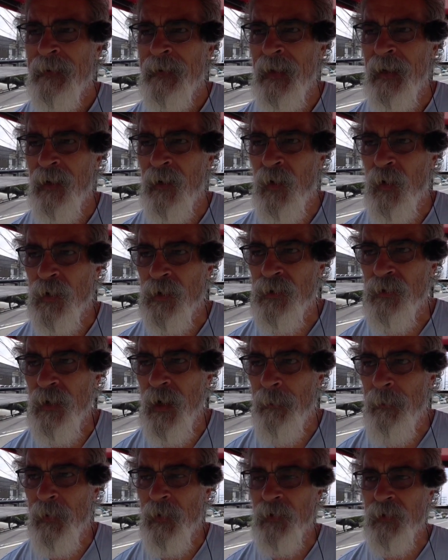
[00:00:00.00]
And of course,
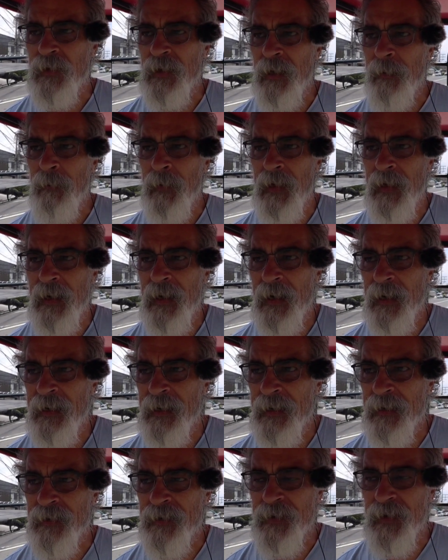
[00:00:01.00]
Tropical Tim, he got
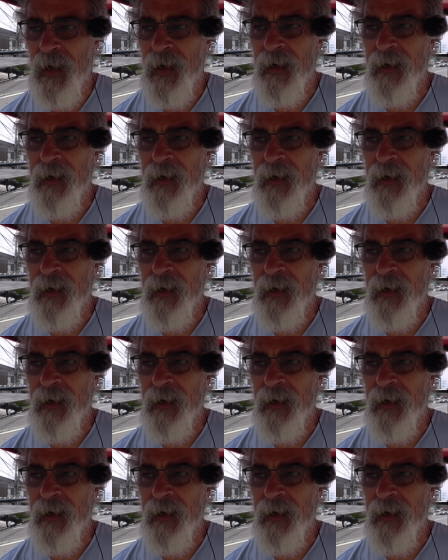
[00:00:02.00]
his